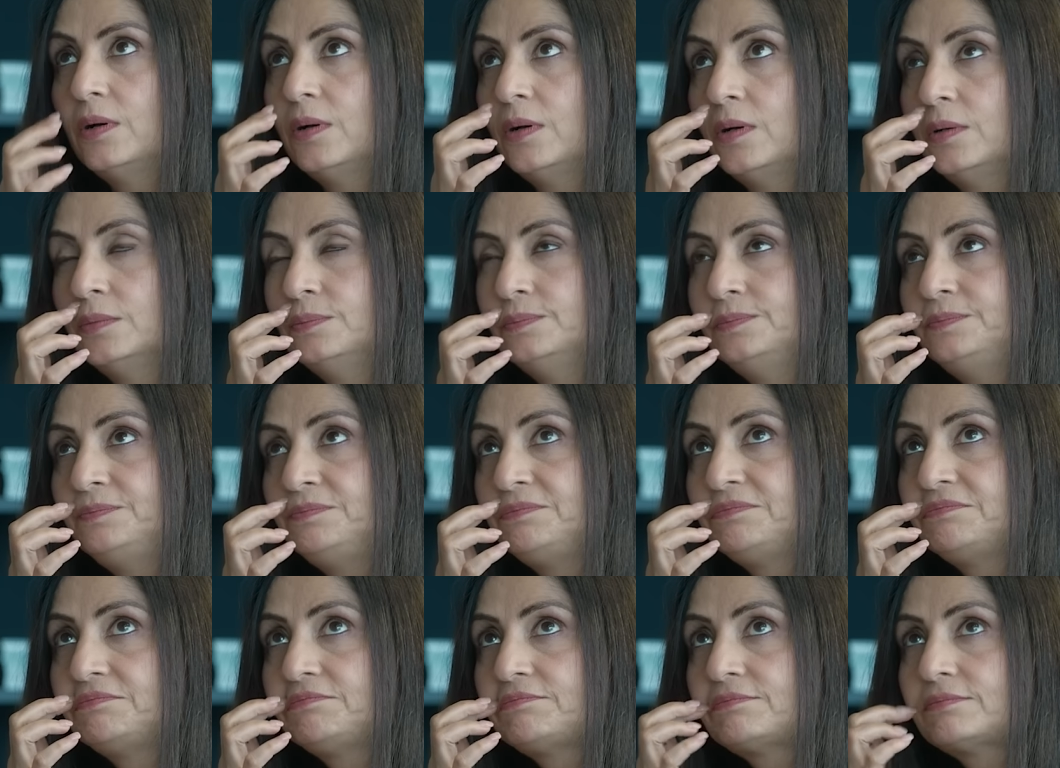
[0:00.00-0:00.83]
um,
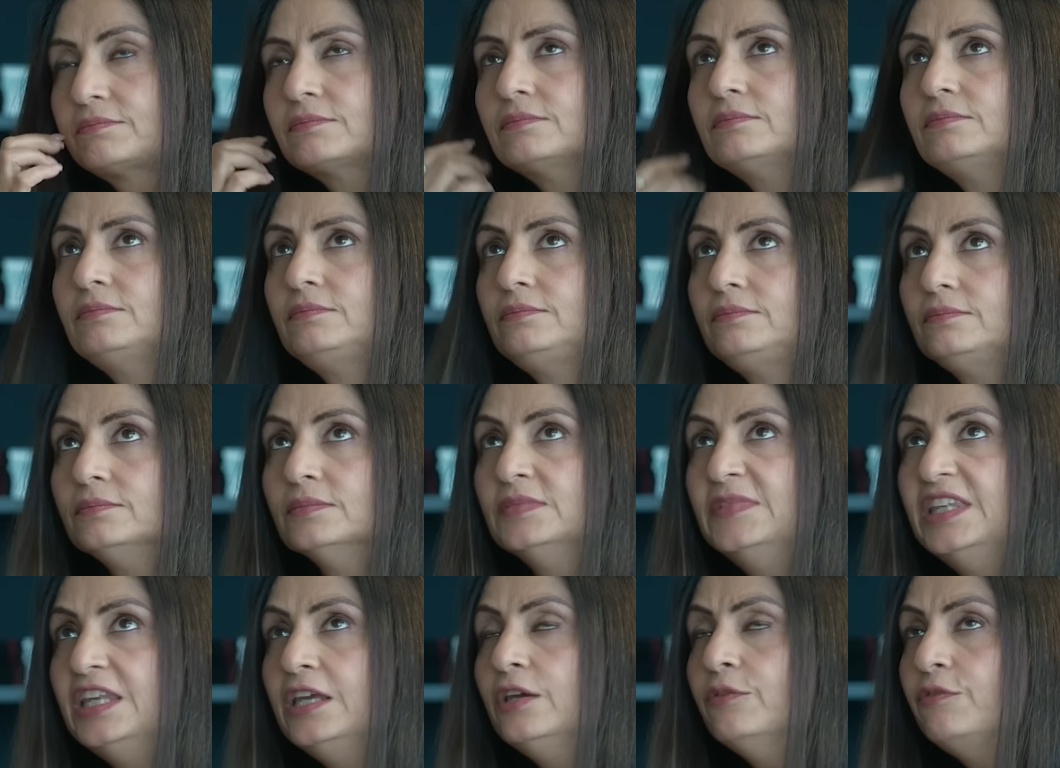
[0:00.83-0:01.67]

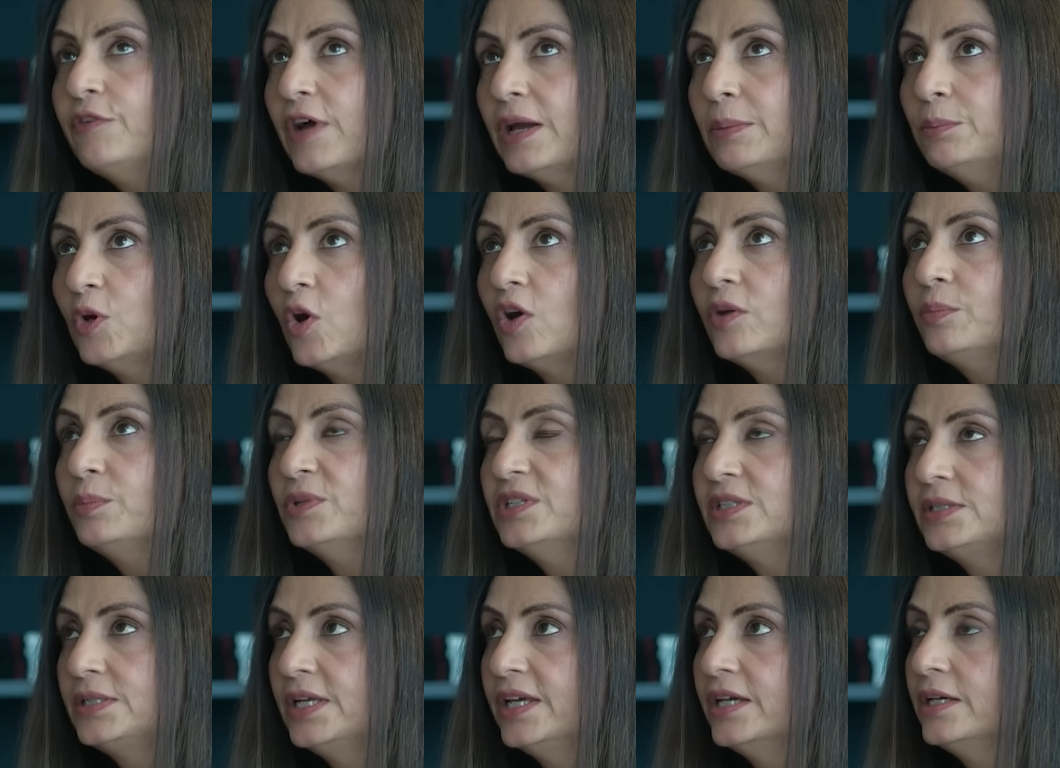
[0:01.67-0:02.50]
if I'm not
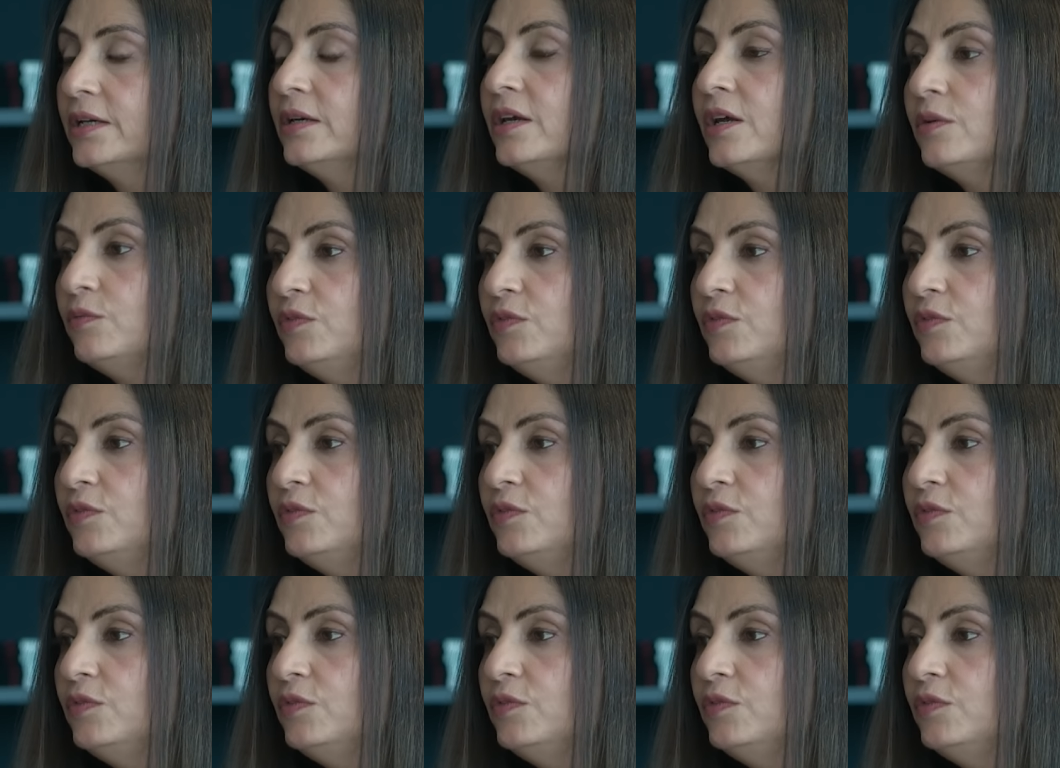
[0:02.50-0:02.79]
mistaken,